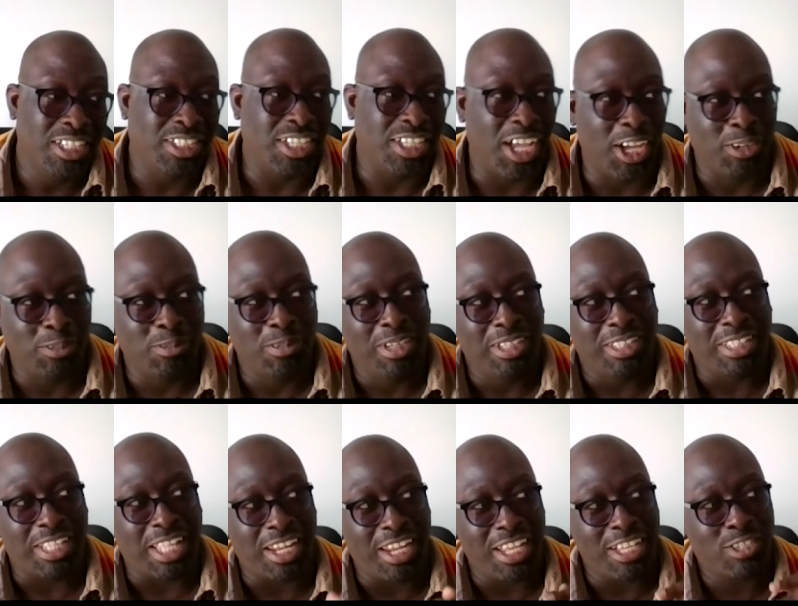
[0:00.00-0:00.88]
So
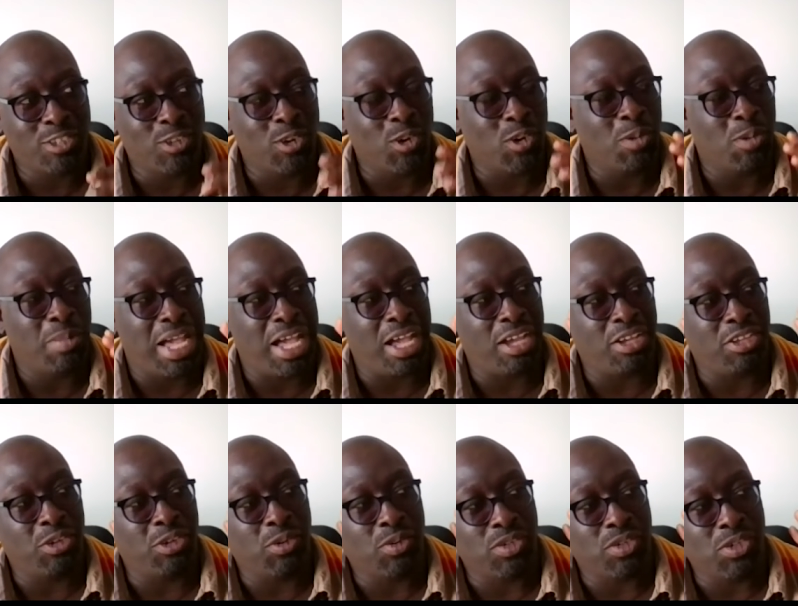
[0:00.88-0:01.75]
now let's talk
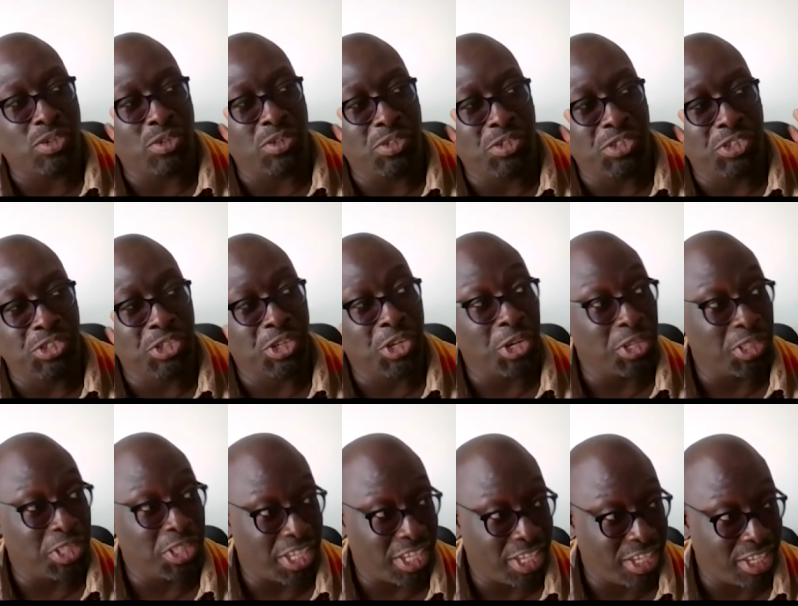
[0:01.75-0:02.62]
about your, your
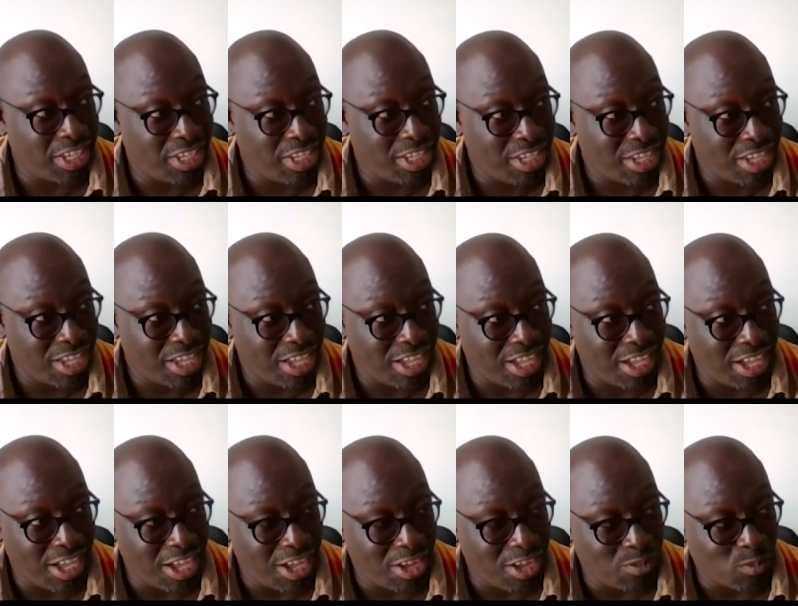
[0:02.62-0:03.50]
journey
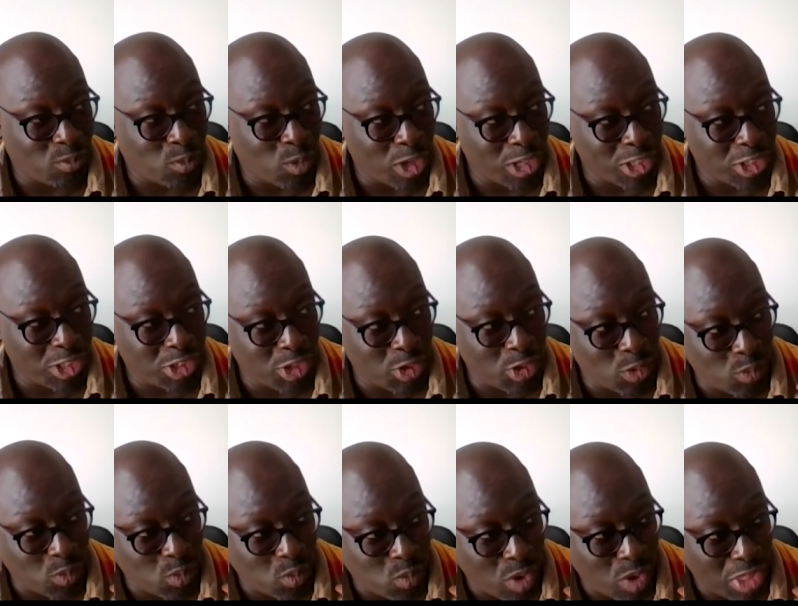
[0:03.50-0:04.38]
uh, once
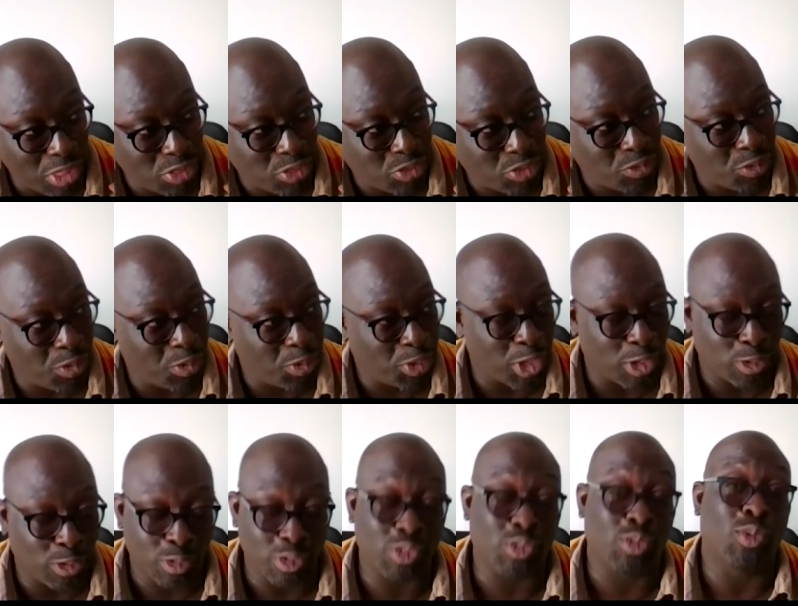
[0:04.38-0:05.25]
you went through
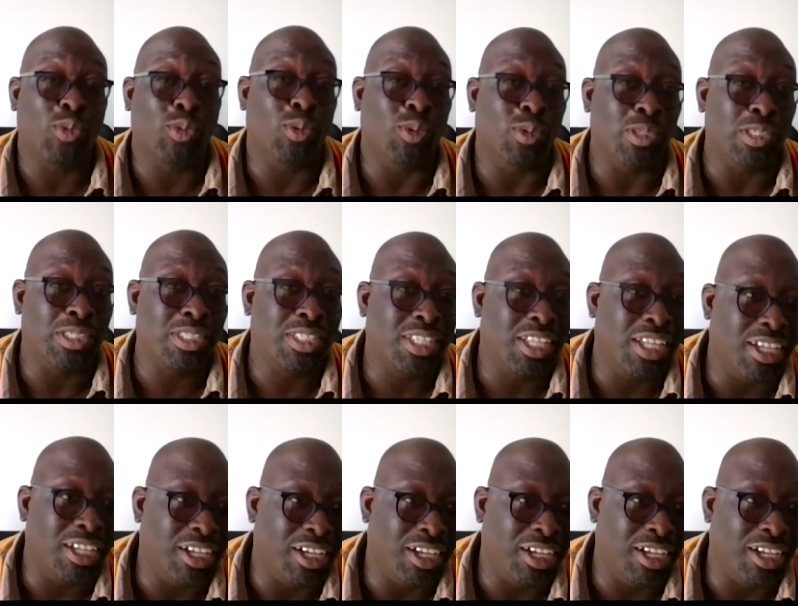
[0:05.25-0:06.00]
those doors,